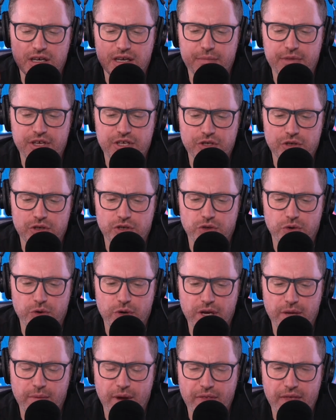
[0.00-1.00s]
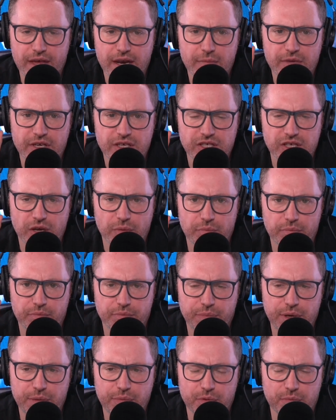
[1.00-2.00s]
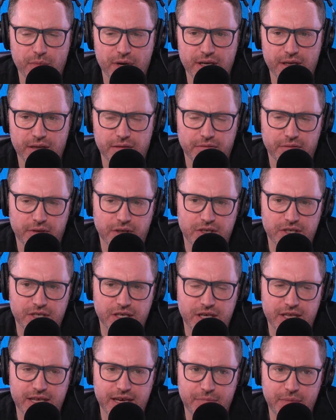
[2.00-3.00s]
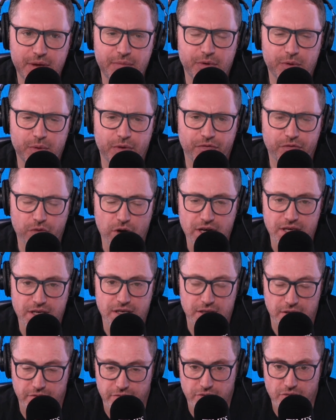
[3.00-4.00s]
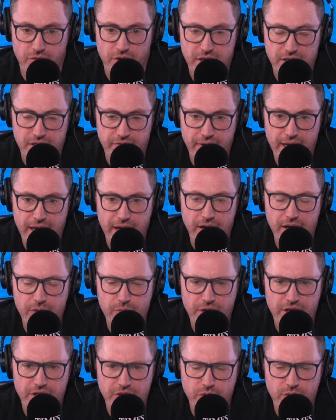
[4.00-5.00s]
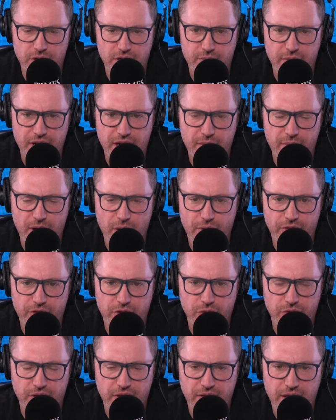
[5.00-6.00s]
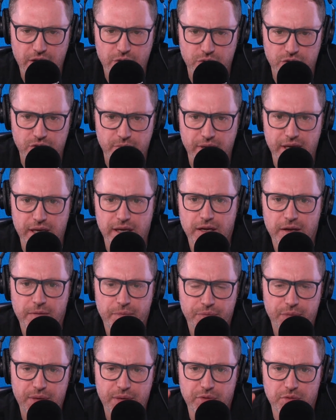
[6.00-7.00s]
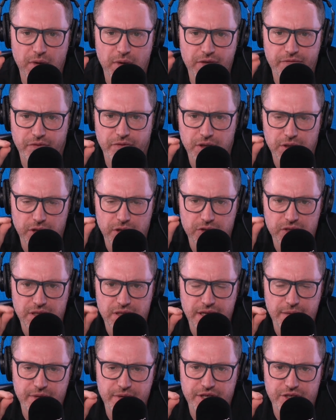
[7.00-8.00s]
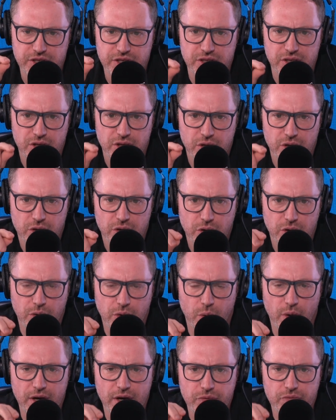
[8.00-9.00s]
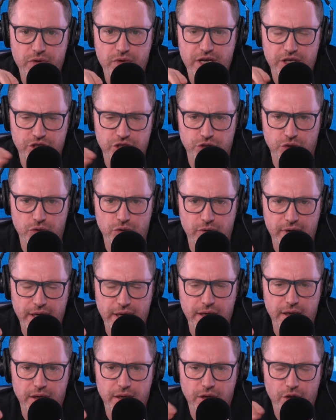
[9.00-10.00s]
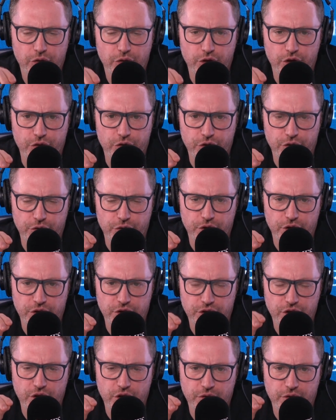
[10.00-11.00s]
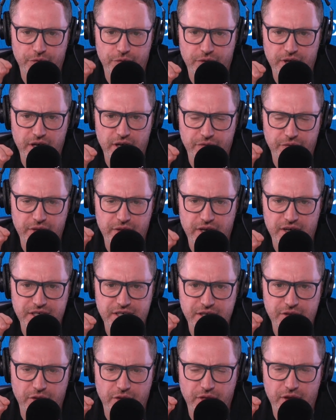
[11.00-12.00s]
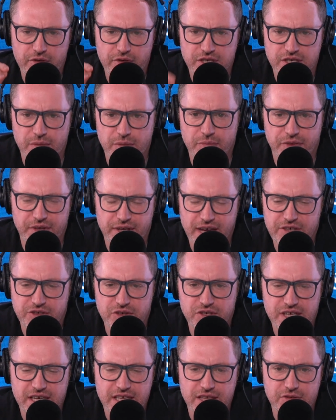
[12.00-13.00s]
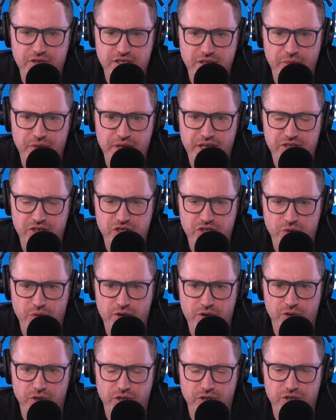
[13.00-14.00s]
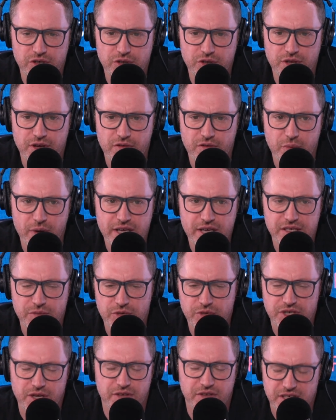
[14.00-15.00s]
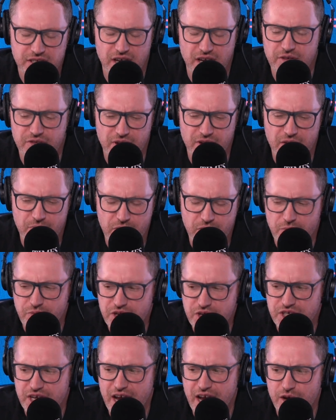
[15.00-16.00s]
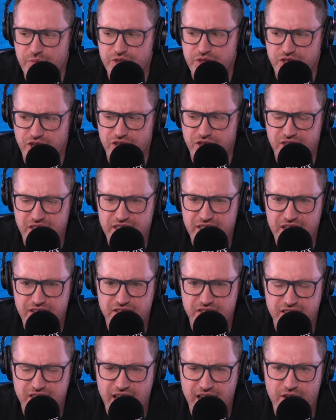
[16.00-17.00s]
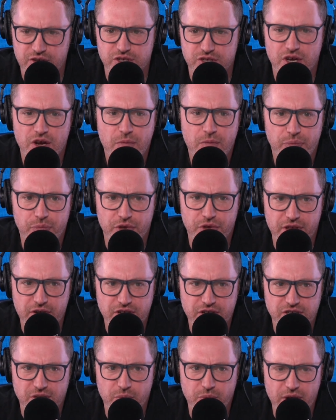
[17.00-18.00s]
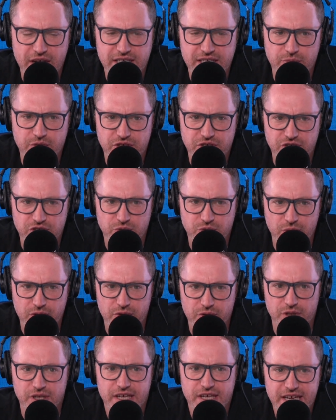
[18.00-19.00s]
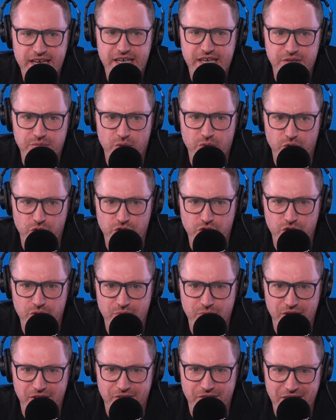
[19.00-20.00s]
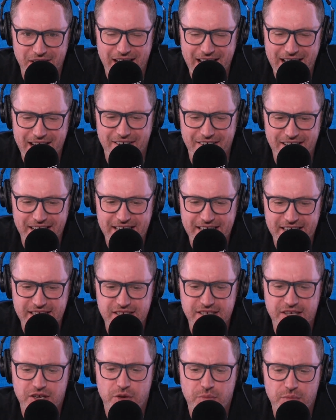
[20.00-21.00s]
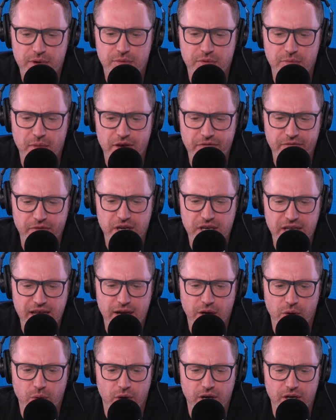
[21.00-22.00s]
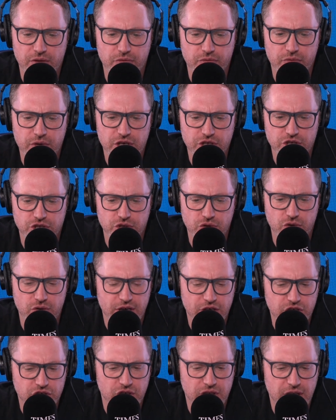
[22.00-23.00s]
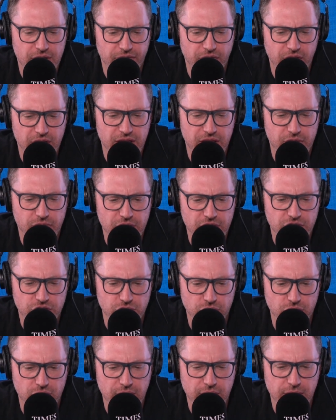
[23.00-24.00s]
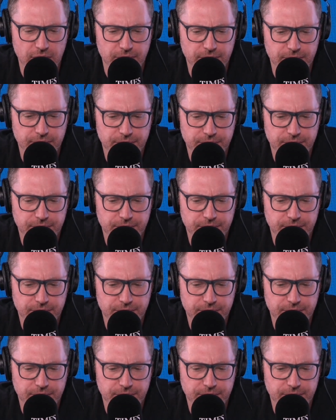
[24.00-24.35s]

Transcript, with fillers: of limits you're talking about then, I mean, some people might consider that people who are frightened of the rise of A I, and we can talk in a minute about whether you think they ought to be, people might find those limits quite reassuring. The, the, the you know the, the the idea that there are some, as you say, there are some things a squirrel can do. There are ways in which, and this is, I, I appreciate how absurd this sentence sounds, but there are some ways in which a squirrel is more human than an A I is. People might find that quite reassuring. Should they find that reassuring?